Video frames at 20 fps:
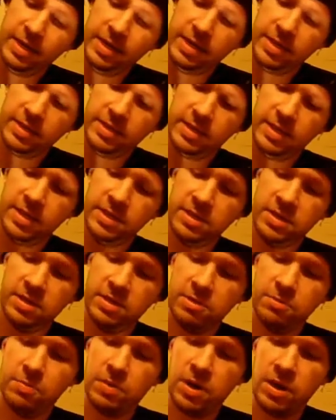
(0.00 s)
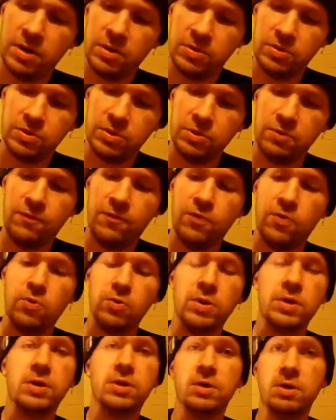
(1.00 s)
it says on the bottle,
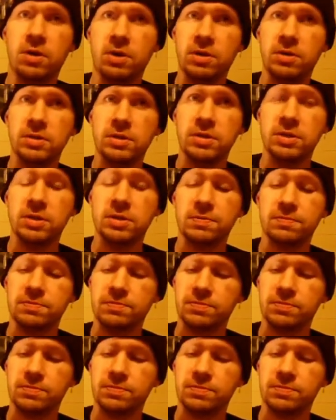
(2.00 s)
euphoric thoughts,